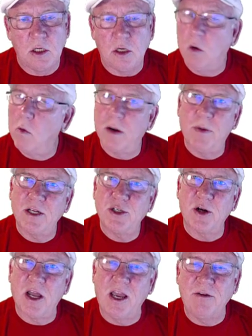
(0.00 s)
You don't want to bet
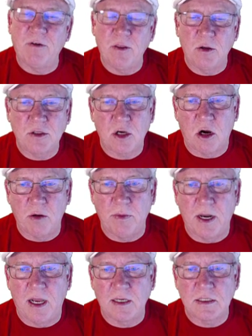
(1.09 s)
your life on those carbon
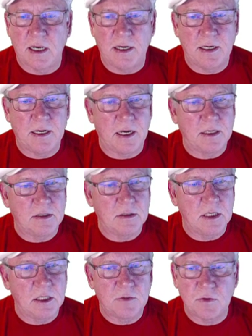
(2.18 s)
monoxide detectors,
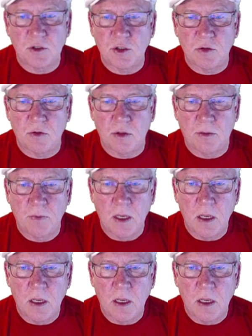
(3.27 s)
that's for sure.